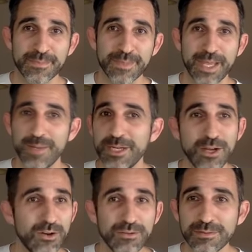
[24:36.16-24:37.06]
Anybody
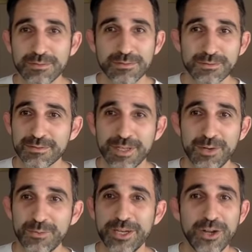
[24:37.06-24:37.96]
know?
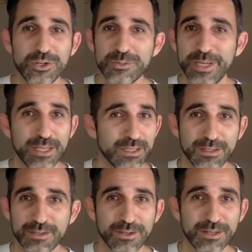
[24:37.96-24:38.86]
Anyone that knows me?
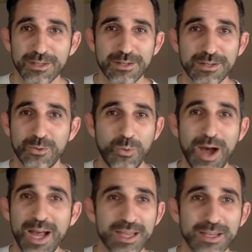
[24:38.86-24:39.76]

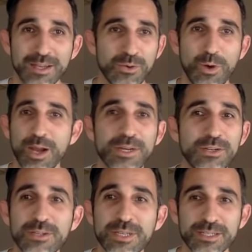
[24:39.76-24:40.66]
Why? Why do I
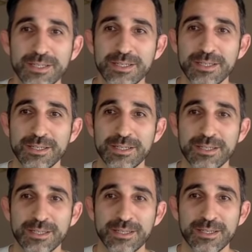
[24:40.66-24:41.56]
do this?
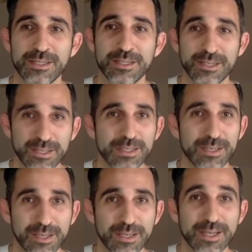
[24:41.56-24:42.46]

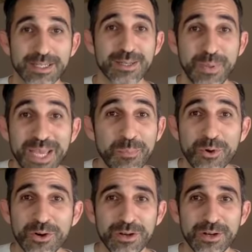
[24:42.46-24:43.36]
Because the
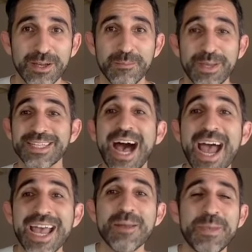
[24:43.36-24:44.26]
people. Because
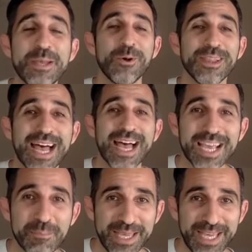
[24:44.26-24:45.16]
I had people
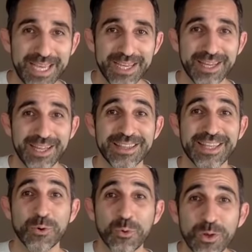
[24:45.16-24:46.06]
like me that
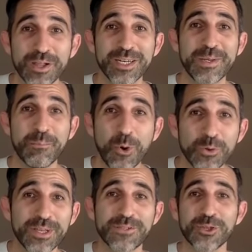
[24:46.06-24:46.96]
were willing to be
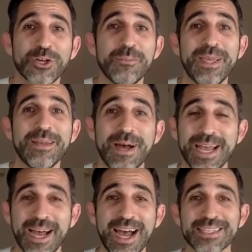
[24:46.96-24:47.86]
bold enough to look me in
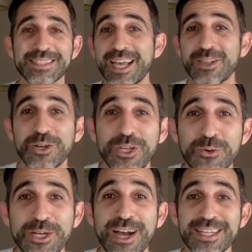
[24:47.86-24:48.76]
my eyes like I look you
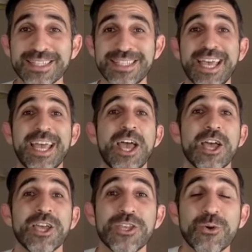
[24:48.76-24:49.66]
in your eyes and say,
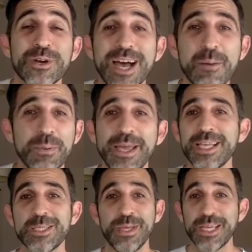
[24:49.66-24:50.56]
you're not playing
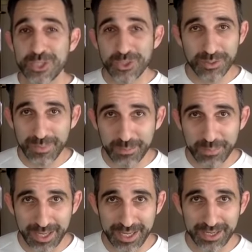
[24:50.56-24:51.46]
as big as you can be
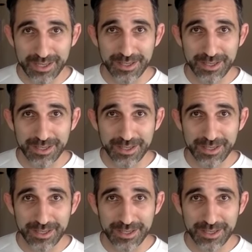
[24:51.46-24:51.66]
playing.